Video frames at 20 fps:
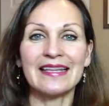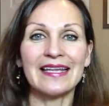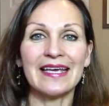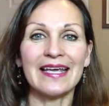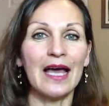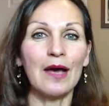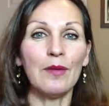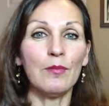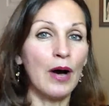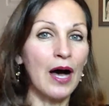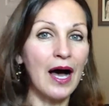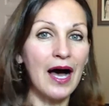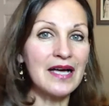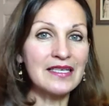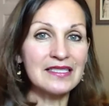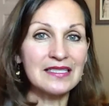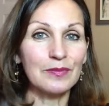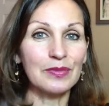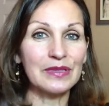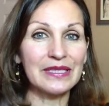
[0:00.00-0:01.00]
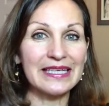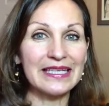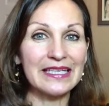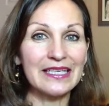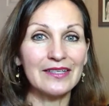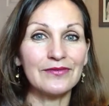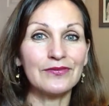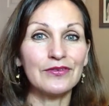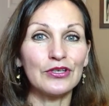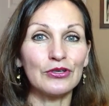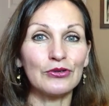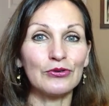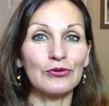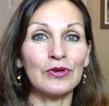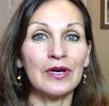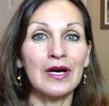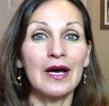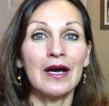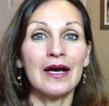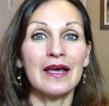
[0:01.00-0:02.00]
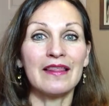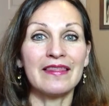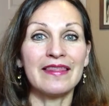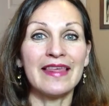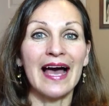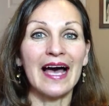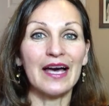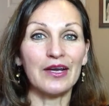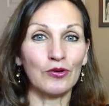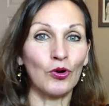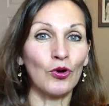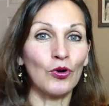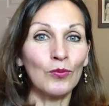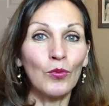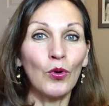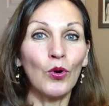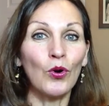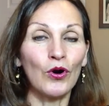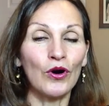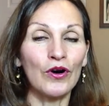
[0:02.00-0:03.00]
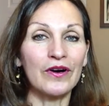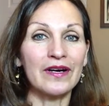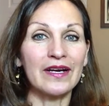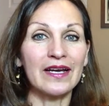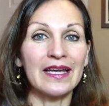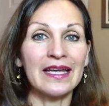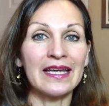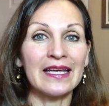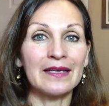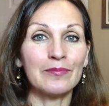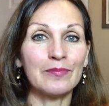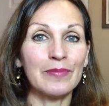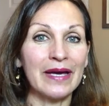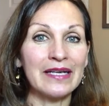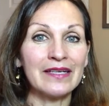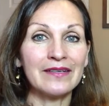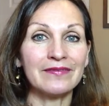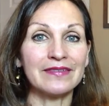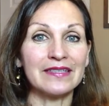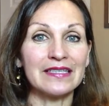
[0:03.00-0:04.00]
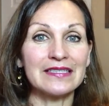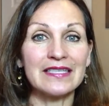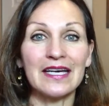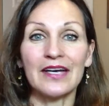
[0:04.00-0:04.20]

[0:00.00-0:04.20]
they can't possibly give you that or more in benefits.